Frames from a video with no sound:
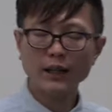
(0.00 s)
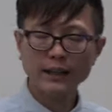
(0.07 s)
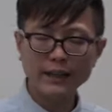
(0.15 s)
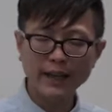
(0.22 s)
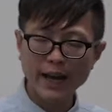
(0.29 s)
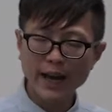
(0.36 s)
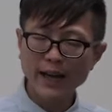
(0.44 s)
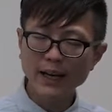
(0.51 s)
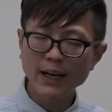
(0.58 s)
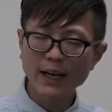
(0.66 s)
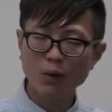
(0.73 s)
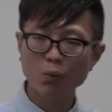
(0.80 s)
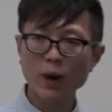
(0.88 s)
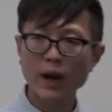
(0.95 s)
the
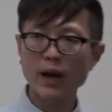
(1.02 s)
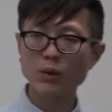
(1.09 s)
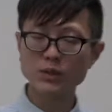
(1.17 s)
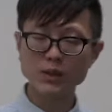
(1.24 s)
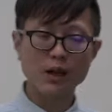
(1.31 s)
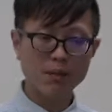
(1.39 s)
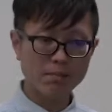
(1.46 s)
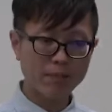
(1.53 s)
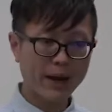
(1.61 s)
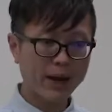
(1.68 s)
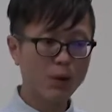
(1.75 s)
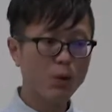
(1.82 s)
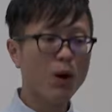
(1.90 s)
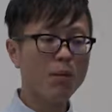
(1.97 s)
England and Wales
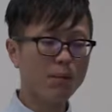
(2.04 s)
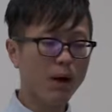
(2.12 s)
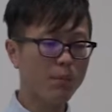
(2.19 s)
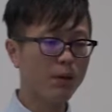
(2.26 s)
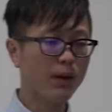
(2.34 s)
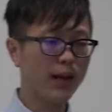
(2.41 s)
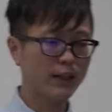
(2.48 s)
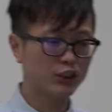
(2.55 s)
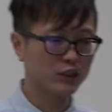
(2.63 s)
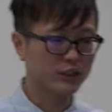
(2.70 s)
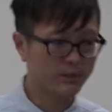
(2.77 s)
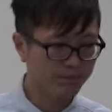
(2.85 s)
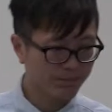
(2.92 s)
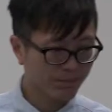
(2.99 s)
male
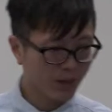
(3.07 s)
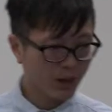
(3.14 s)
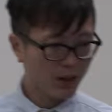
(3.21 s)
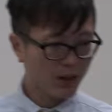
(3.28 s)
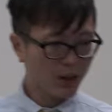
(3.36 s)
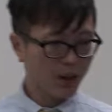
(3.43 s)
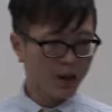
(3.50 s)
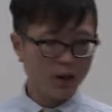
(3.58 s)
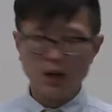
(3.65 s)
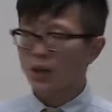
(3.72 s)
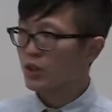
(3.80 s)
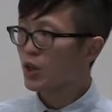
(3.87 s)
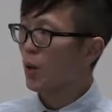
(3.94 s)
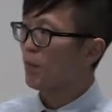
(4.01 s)
population.
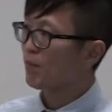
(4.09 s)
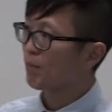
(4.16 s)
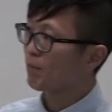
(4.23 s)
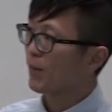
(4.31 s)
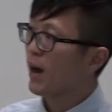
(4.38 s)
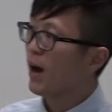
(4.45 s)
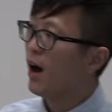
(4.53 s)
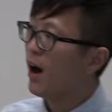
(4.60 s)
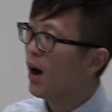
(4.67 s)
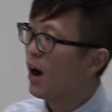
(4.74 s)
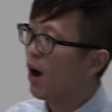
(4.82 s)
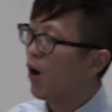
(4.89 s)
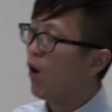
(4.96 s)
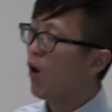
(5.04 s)
So,
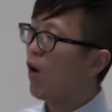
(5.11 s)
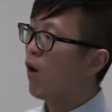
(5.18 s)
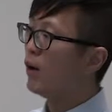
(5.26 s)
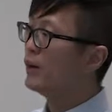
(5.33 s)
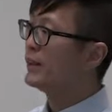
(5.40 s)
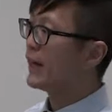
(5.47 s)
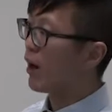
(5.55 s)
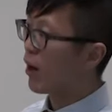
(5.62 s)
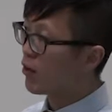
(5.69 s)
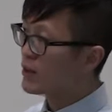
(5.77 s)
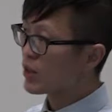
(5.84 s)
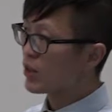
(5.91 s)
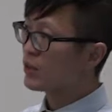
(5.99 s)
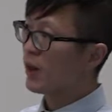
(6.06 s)
on the
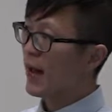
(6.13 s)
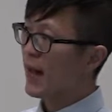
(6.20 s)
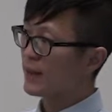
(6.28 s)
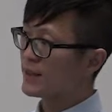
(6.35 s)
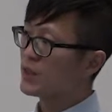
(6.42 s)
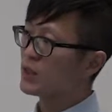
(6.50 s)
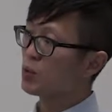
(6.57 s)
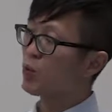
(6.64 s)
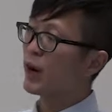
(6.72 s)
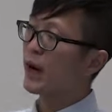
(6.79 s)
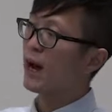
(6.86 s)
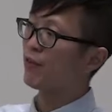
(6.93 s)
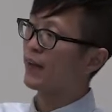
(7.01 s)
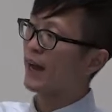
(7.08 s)
horizontal axis, we
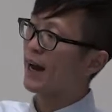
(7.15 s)
have